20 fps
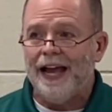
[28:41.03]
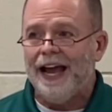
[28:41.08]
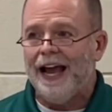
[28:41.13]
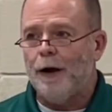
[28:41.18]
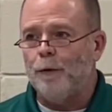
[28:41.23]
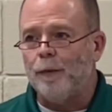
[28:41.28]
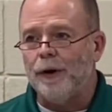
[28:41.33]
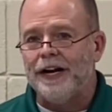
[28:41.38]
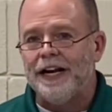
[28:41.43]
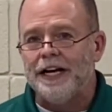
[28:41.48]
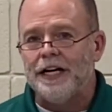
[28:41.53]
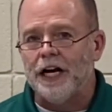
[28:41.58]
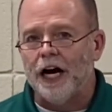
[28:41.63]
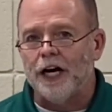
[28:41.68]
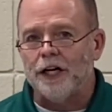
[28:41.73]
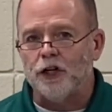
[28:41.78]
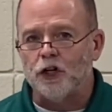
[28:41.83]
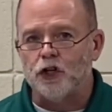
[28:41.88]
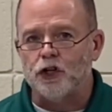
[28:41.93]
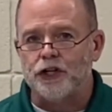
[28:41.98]
And we need to
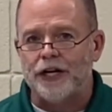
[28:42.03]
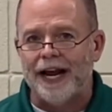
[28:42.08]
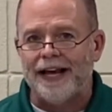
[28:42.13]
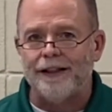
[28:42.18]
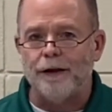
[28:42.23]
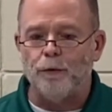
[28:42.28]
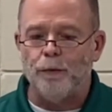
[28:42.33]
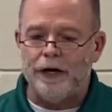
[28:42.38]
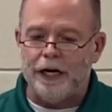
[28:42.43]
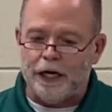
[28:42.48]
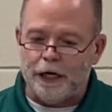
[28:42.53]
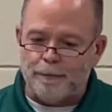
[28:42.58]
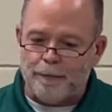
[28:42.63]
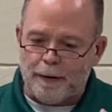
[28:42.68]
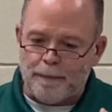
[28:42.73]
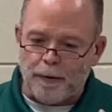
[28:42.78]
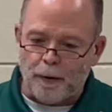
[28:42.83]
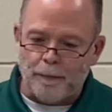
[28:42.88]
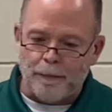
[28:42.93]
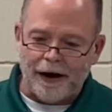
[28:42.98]
understand that. We need to be
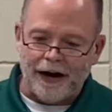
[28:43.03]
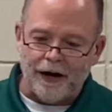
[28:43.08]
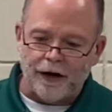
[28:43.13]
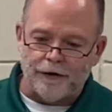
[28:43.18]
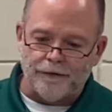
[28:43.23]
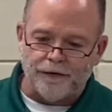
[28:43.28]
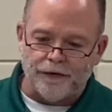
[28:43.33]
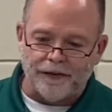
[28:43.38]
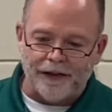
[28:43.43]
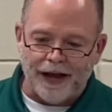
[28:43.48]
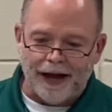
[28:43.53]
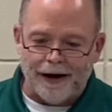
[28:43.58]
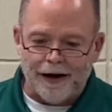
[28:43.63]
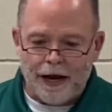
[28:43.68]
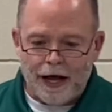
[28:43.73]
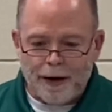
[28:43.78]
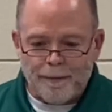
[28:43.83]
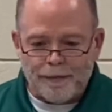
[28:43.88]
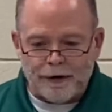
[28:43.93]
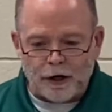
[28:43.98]
prepared for that
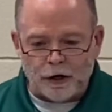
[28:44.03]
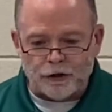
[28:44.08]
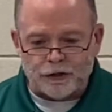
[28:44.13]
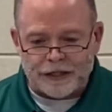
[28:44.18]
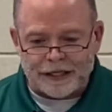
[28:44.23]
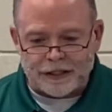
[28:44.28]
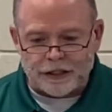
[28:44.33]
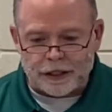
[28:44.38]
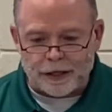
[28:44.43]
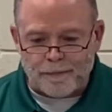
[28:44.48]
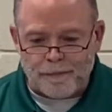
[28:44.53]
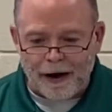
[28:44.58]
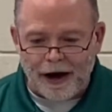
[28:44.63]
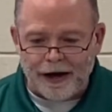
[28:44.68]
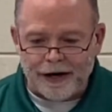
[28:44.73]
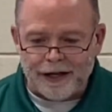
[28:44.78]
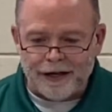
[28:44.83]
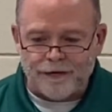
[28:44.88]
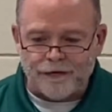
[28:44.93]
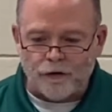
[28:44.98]
because, as the
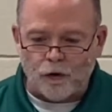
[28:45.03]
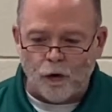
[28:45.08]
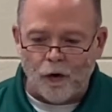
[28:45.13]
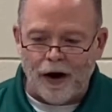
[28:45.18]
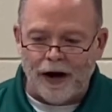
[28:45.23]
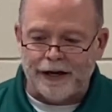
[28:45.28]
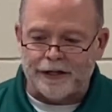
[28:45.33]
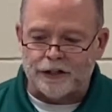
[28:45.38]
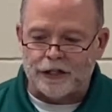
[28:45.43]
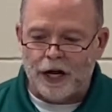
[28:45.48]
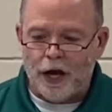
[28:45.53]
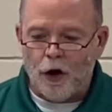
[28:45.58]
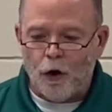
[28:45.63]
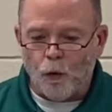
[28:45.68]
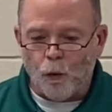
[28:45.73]
body of Christ,